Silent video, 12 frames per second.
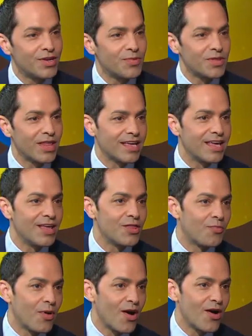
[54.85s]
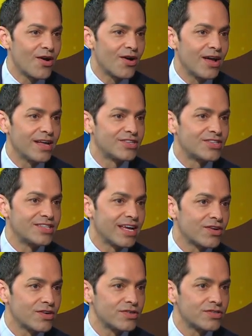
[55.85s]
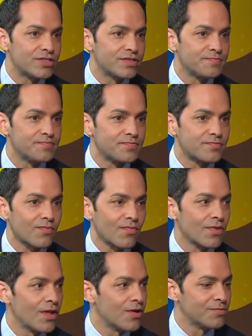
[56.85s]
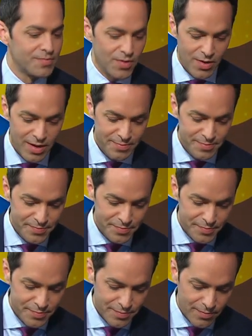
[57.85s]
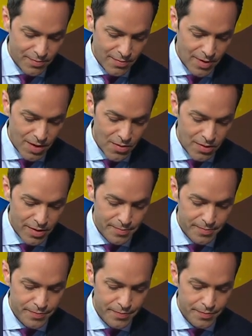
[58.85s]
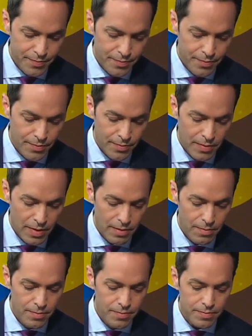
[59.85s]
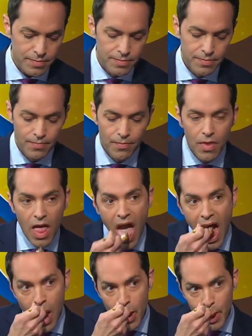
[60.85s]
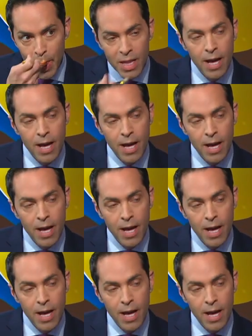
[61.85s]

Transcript: good with like Heath Bar addict. and Snickers. Yeah, no. No. That's okay. where it jumps the track. But okay. when you talk about um, some of the data, it has